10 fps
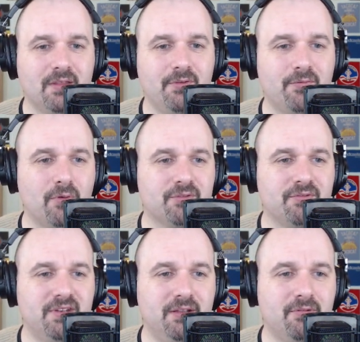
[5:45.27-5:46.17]
If you've worked
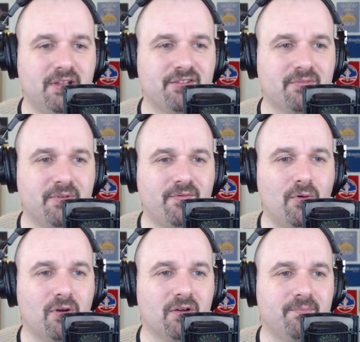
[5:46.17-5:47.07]
with an equalizer
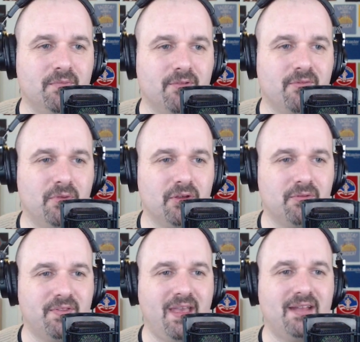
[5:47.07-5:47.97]
before, you're familiar
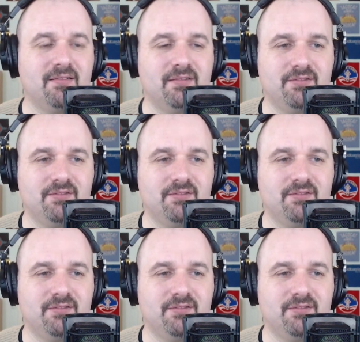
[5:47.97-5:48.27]
with that.